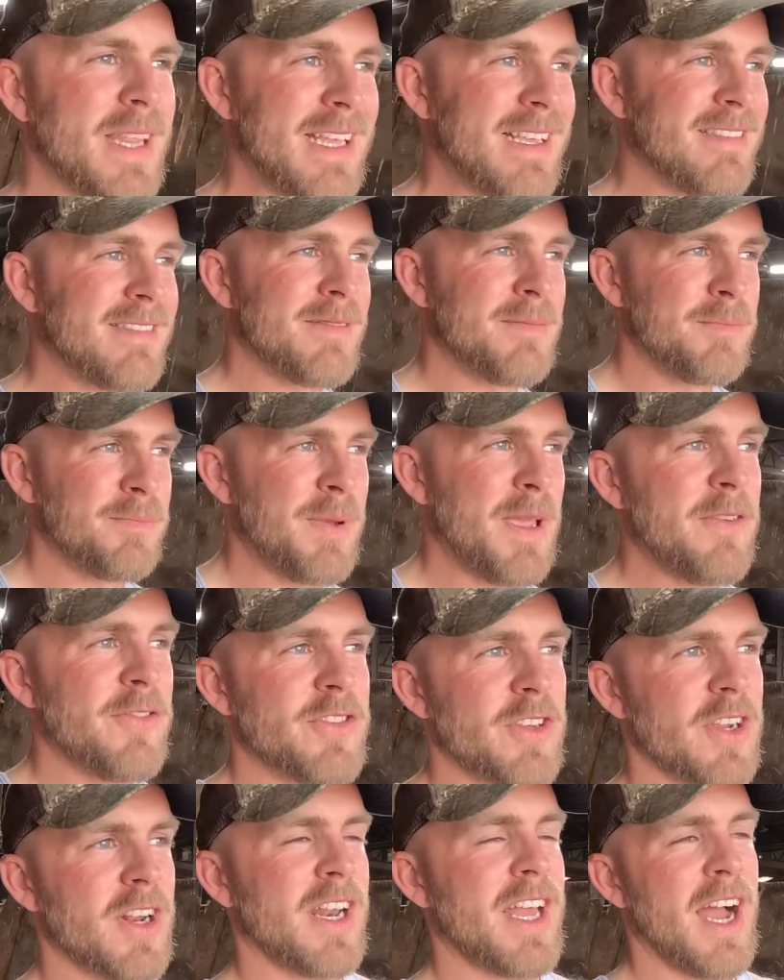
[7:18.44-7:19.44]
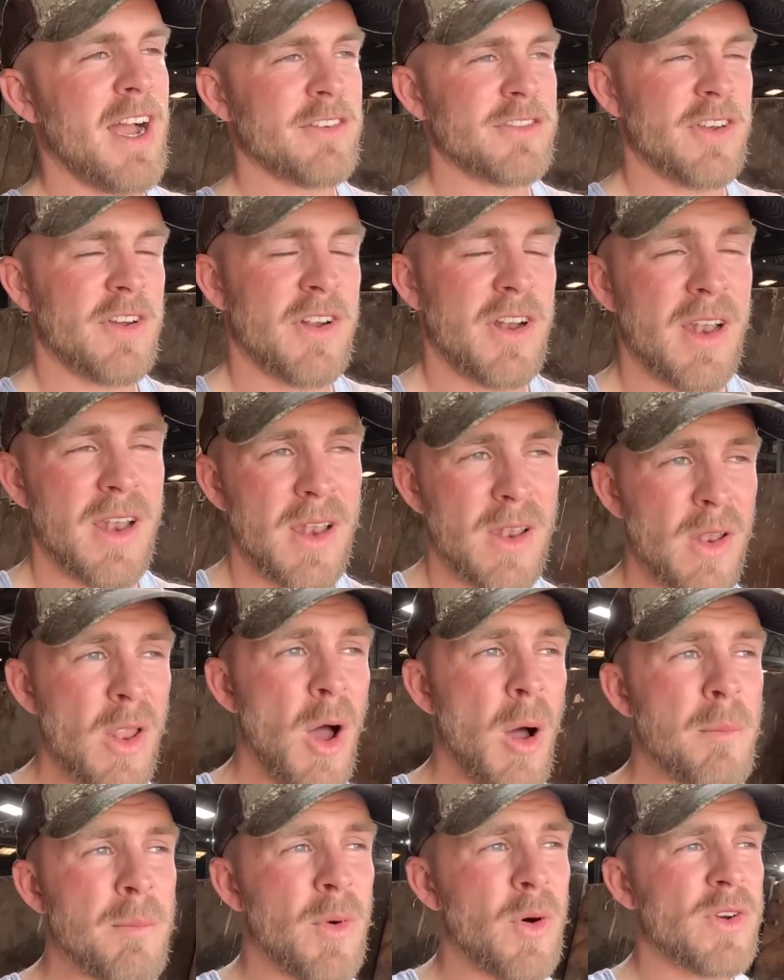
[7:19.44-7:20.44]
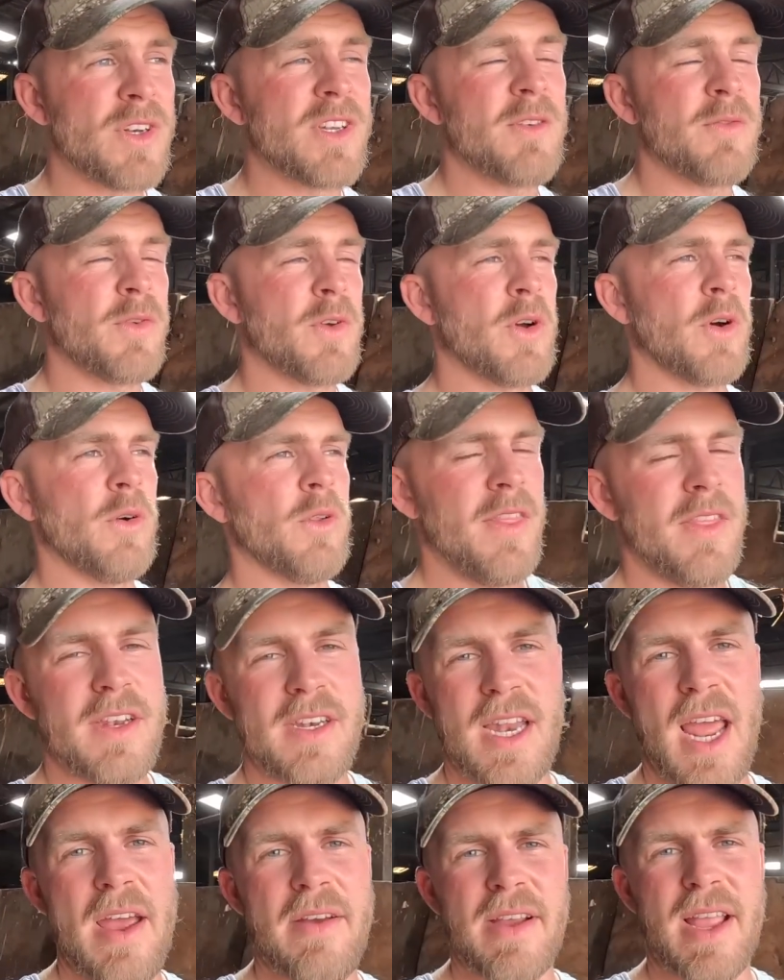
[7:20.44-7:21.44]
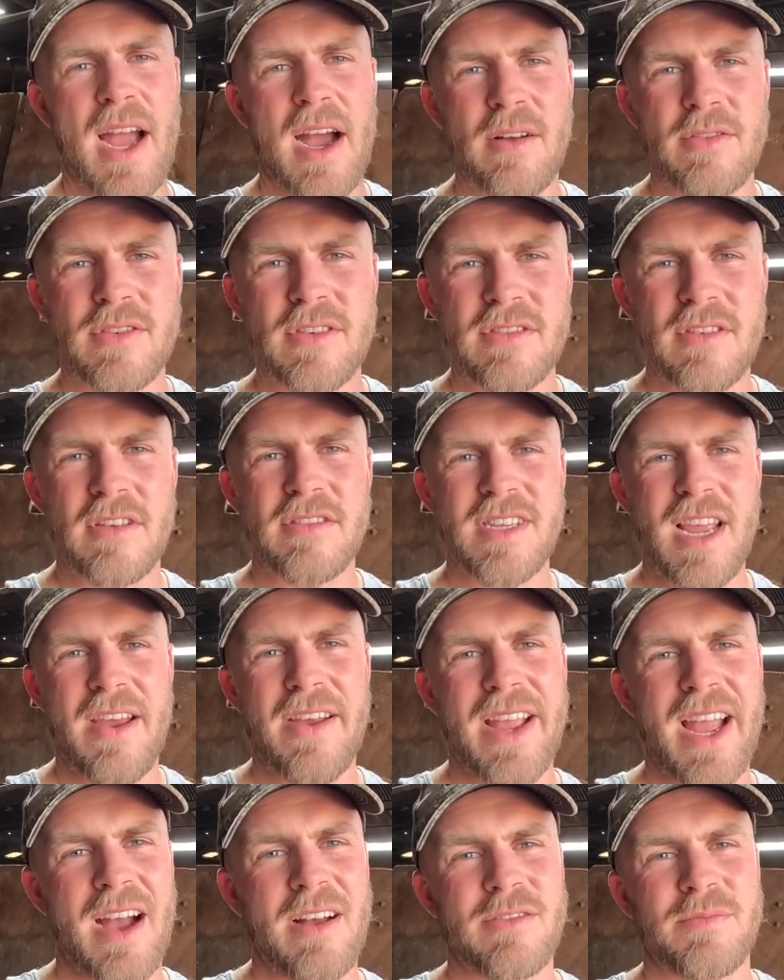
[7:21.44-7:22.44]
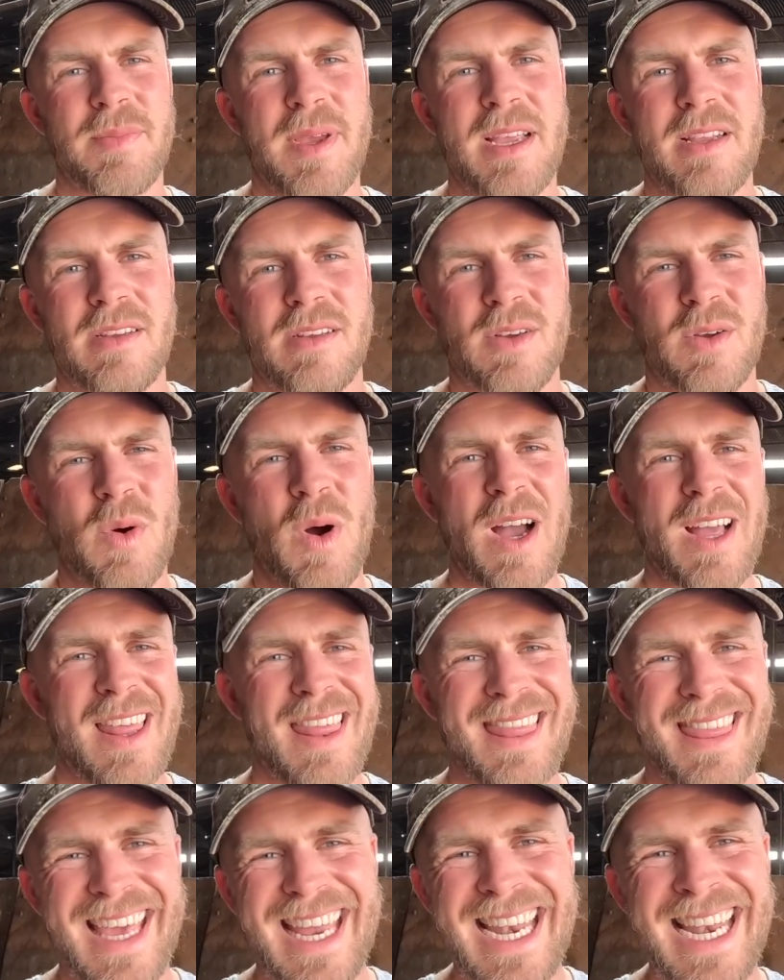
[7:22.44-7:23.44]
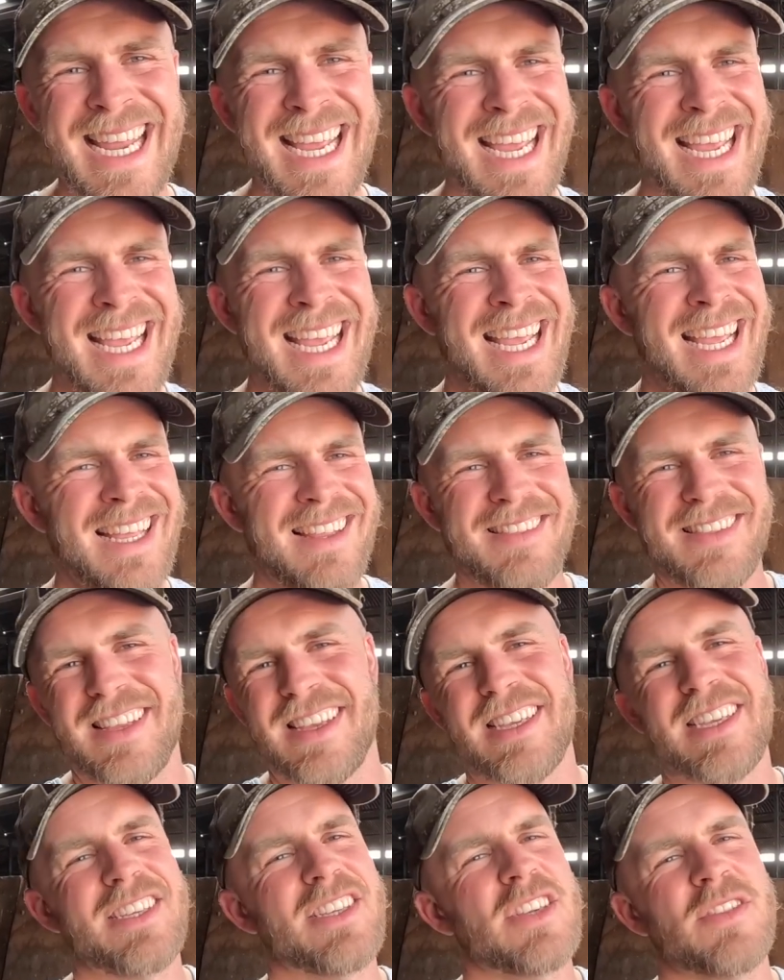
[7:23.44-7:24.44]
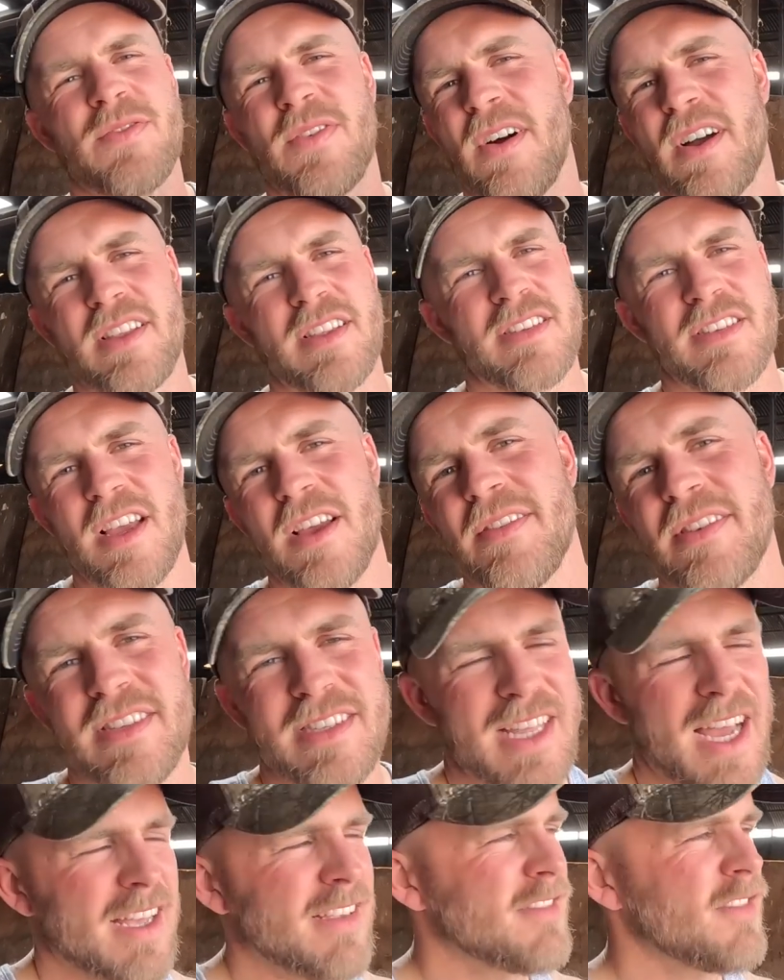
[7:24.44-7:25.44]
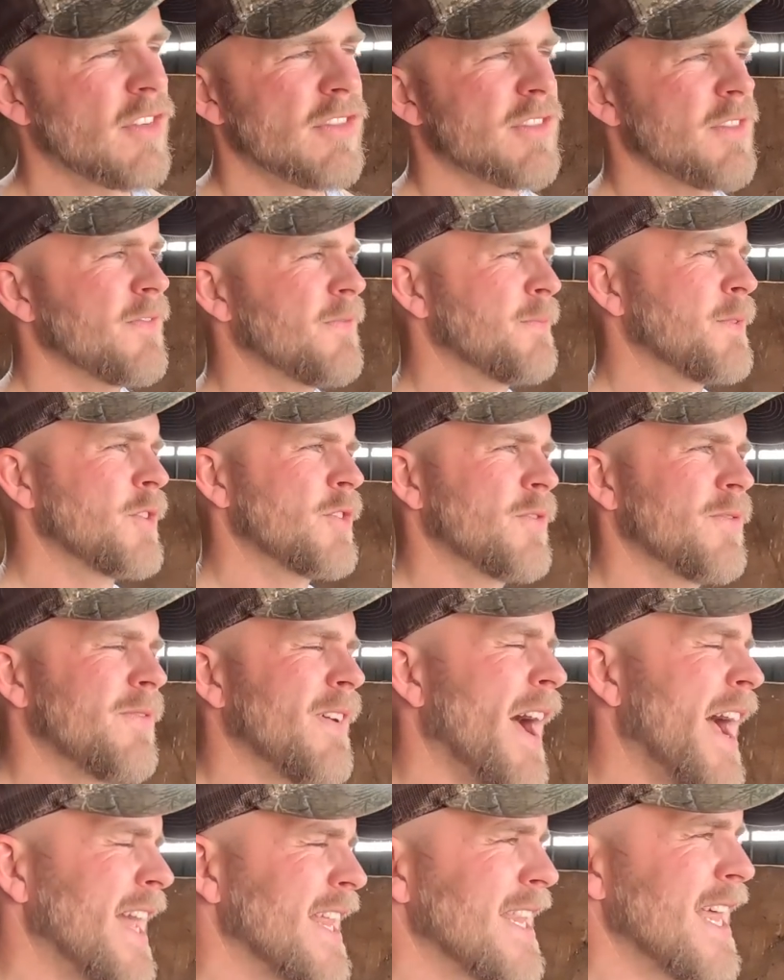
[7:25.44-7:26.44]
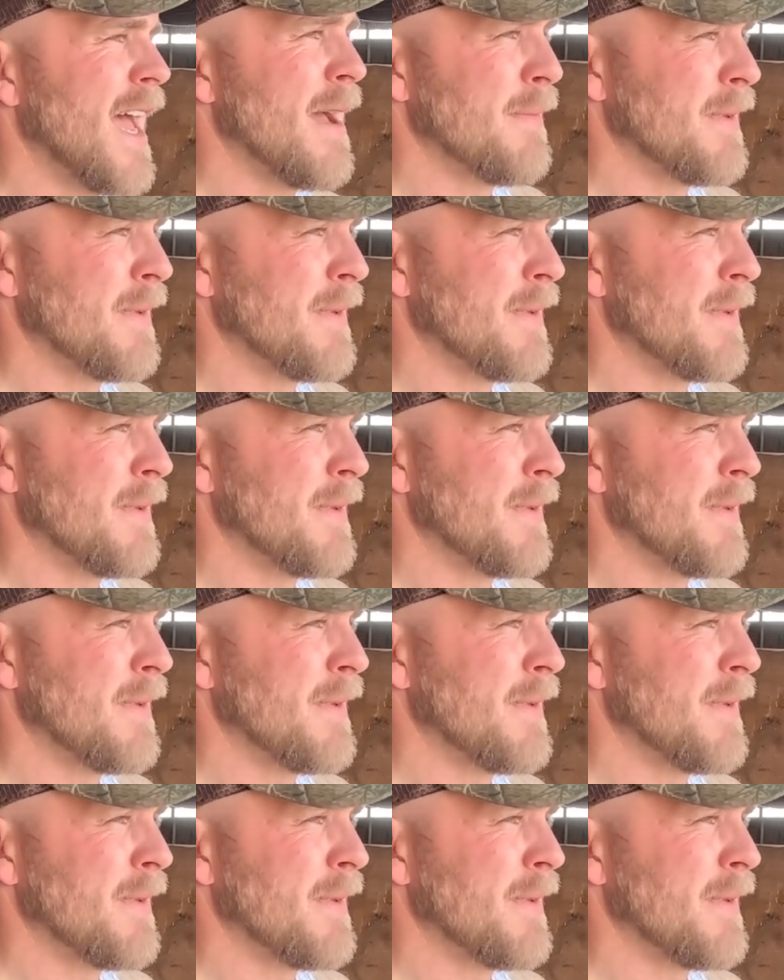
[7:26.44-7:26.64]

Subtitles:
these beef suckler cows are a lot more difficult than dairy cows, because those dairy cows being quite thin, you just find the cervix and that, there's not so much fat in there,